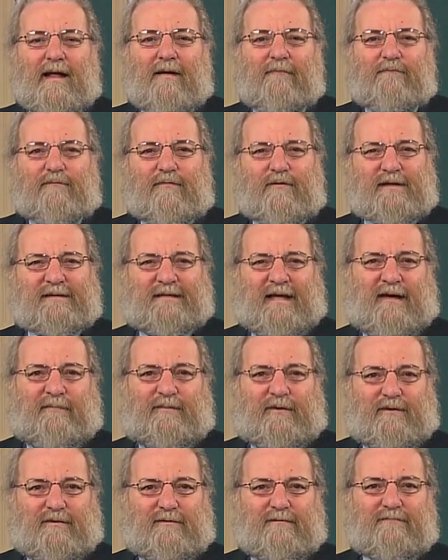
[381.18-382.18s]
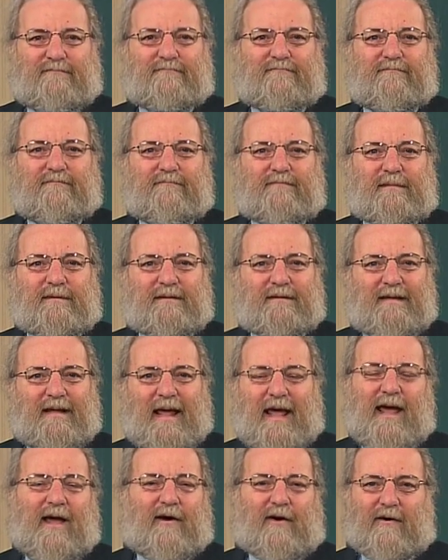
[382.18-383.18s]
For example,
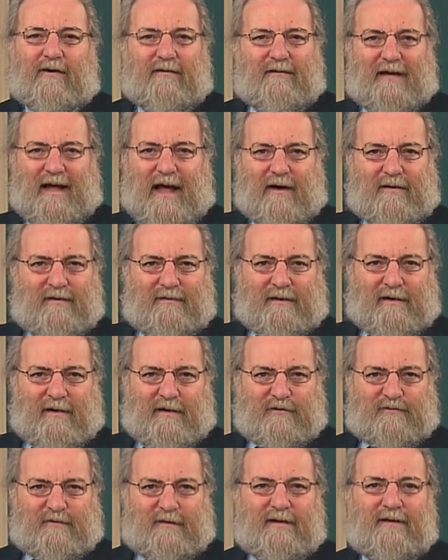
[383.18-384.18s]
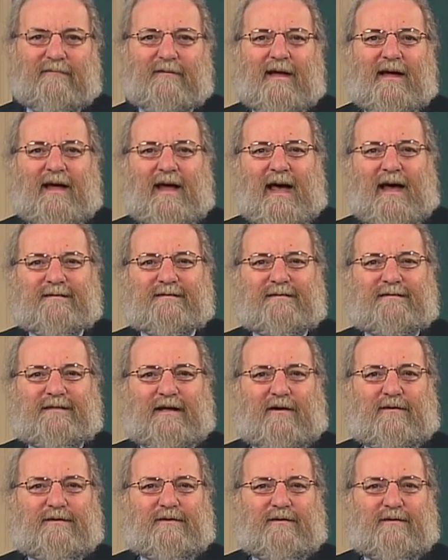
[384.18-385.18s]
air out in the country has a
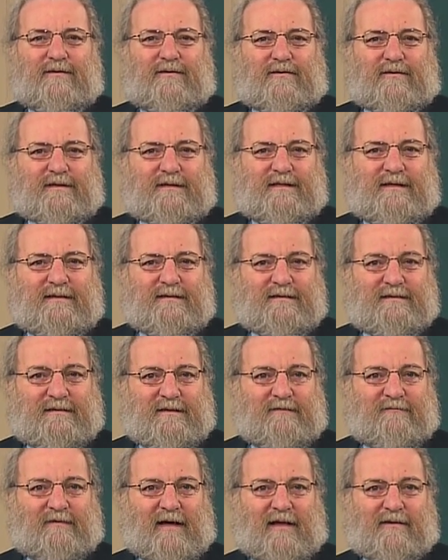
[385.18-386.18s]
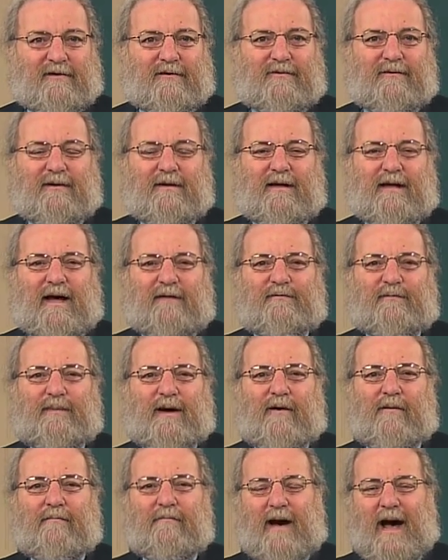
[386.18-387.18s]
delta 13C value of
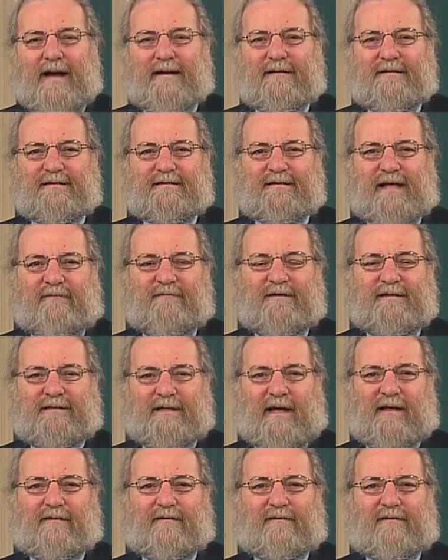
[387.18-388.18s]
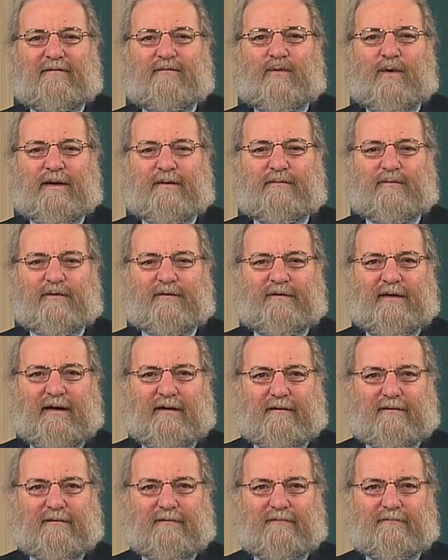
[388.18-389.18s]
about minus
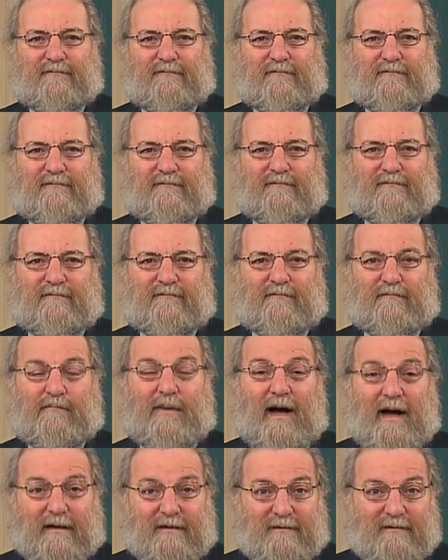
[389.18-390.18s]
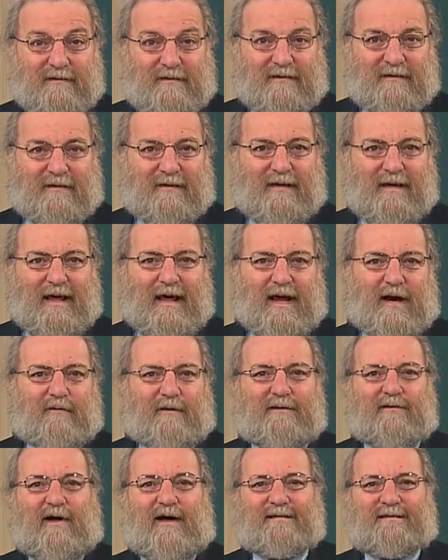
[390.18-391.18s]
0.7%. But air
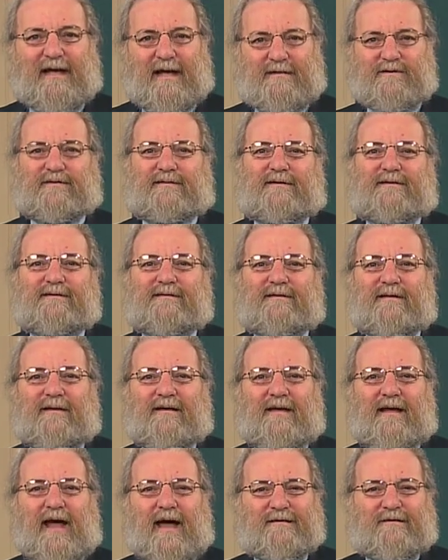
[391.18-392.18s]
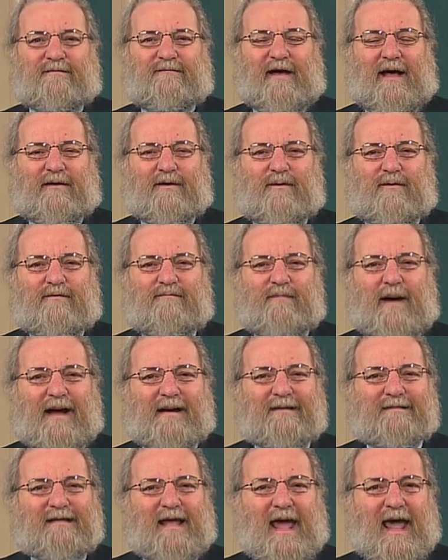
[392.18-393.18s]
in Los Angeles has a value of
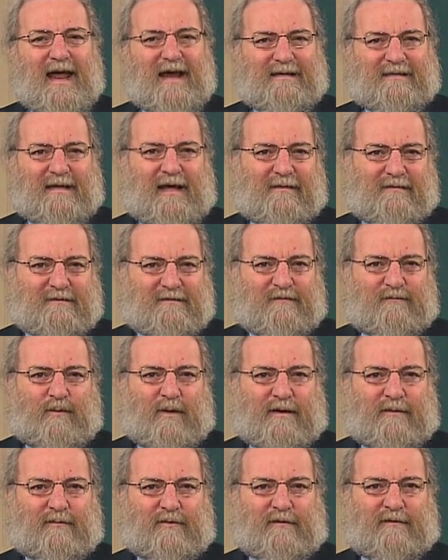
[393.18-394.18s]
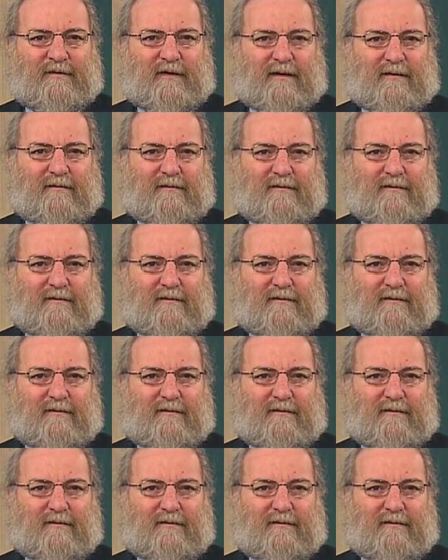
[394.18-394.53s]
minus 0.8%.